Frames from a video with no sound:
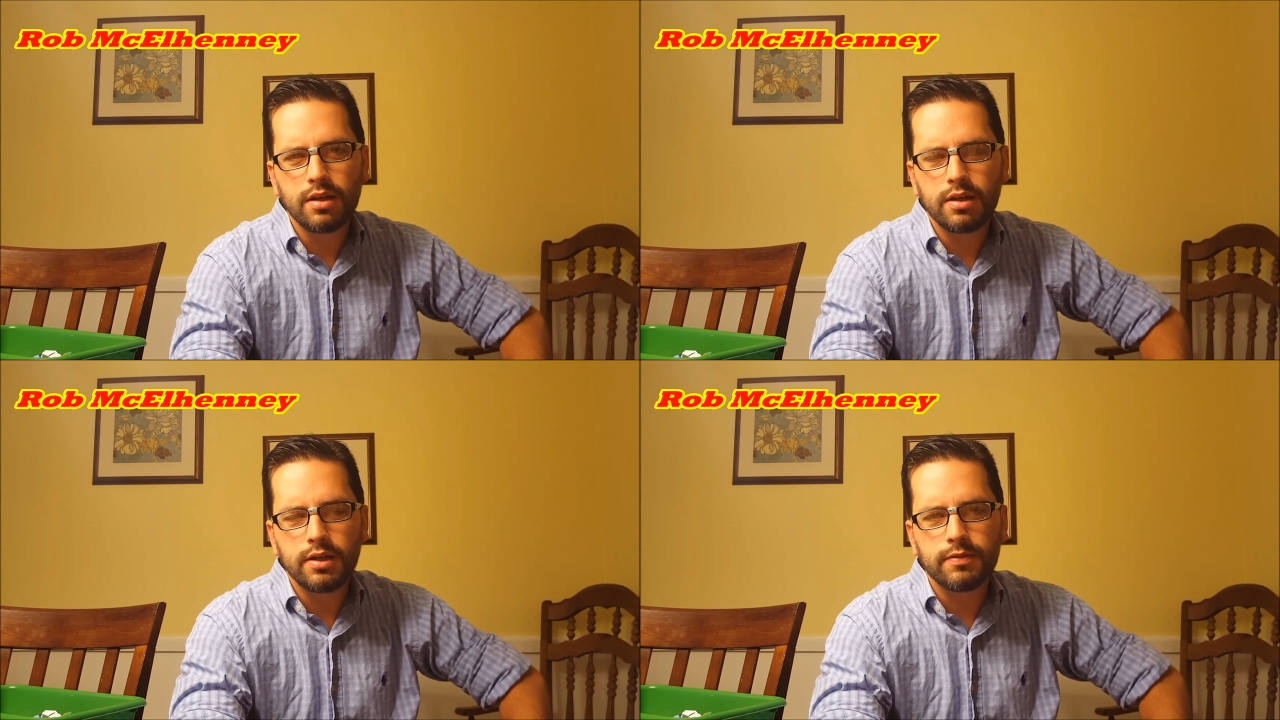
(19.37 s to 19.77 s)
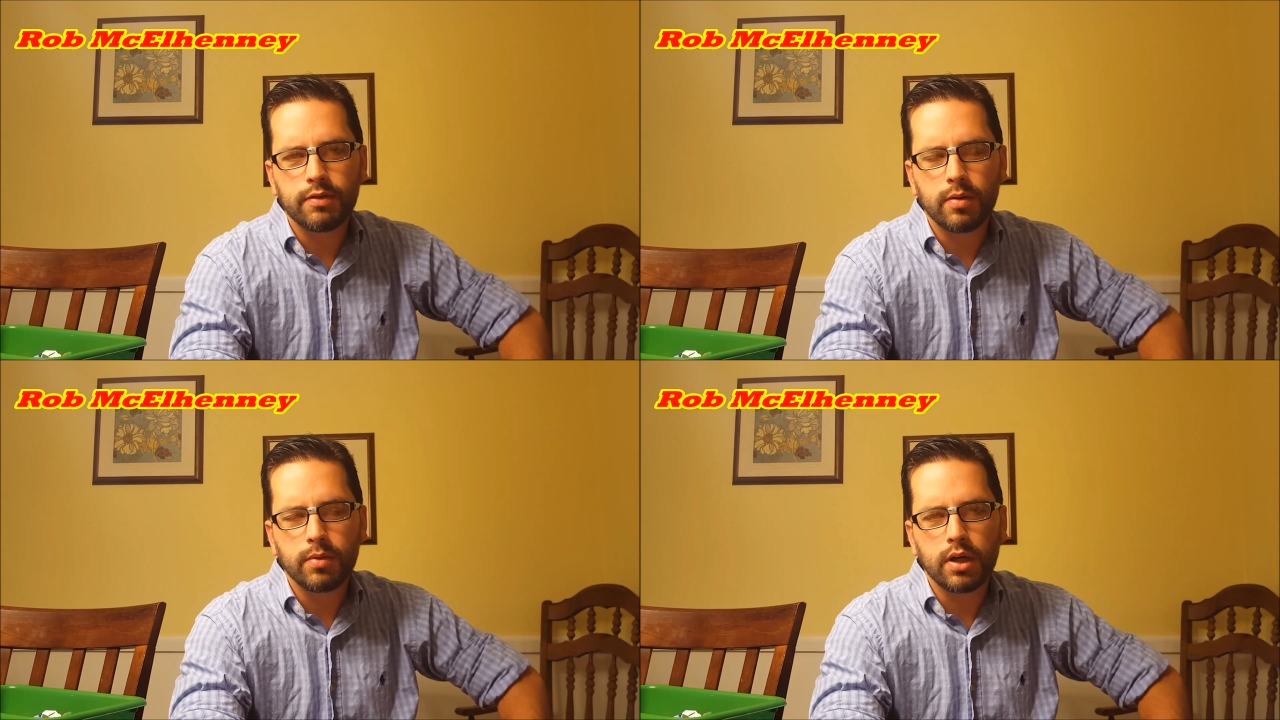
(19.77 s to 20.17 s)
He's
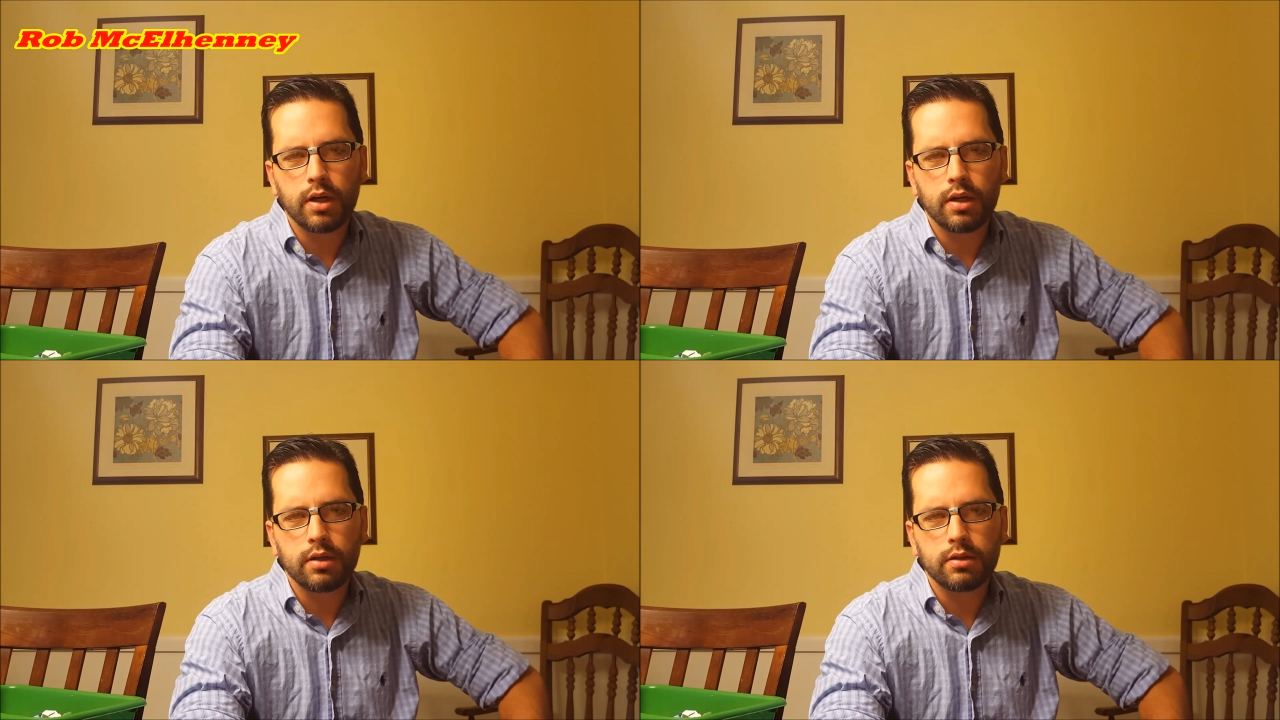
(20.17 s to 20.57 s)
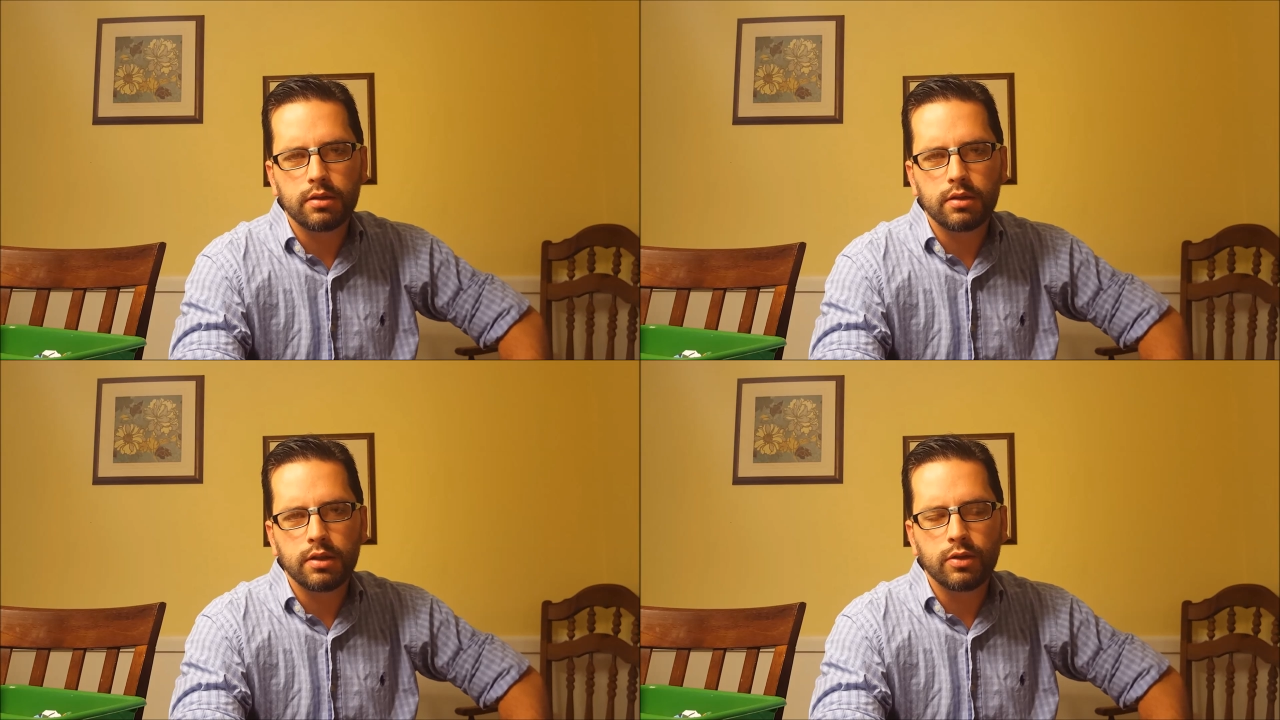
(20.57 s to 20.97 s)
from uh,
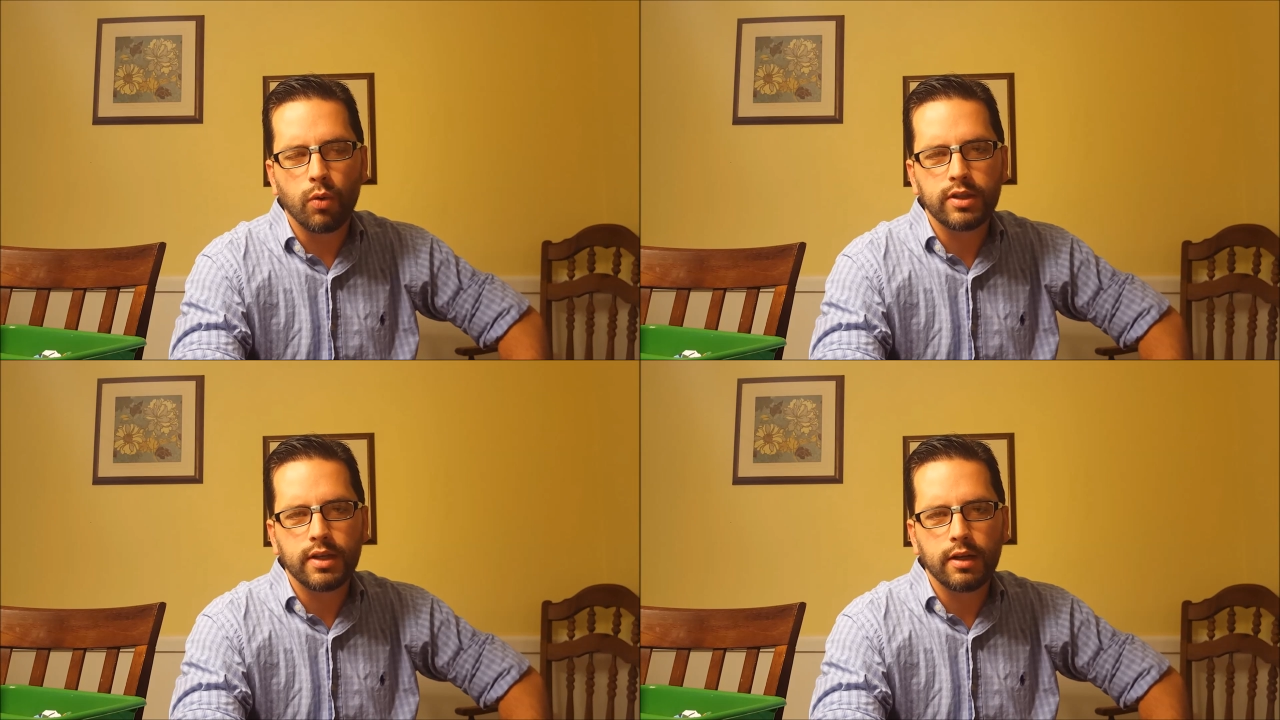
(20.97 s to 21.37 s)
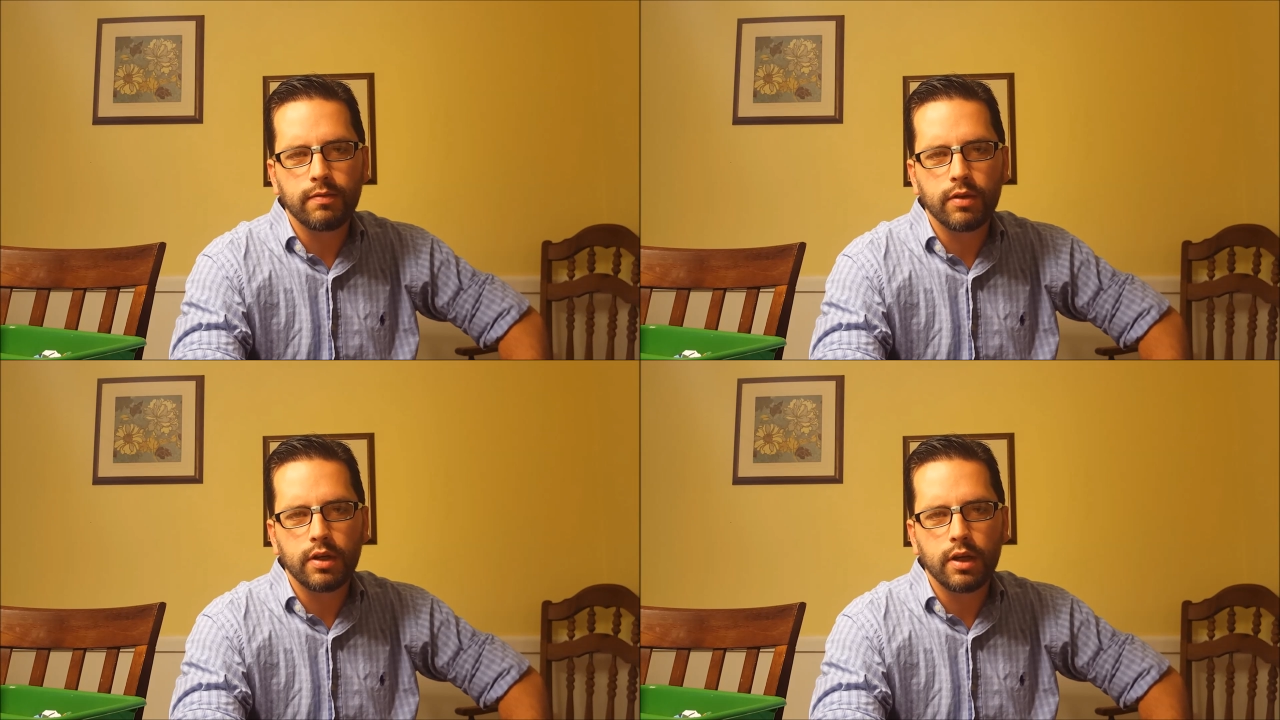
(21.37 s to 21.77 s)
It's Always Sunny in
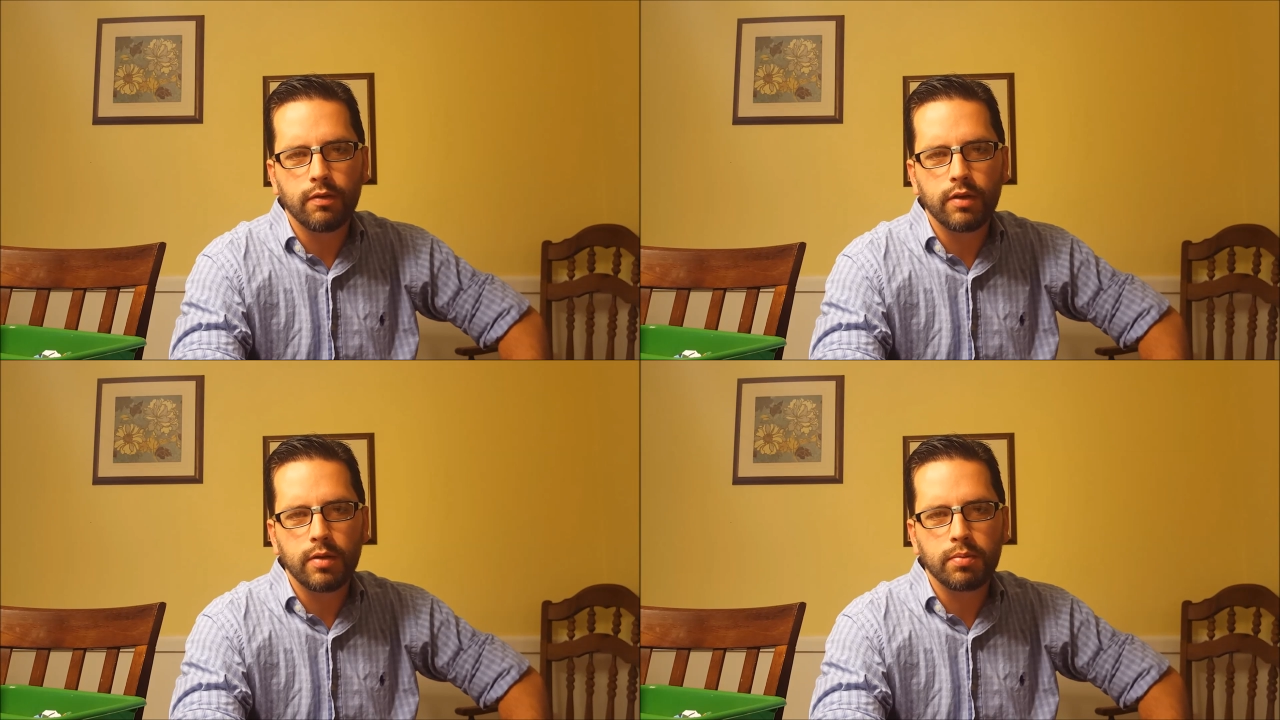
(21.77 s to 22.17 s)
Philadelphia.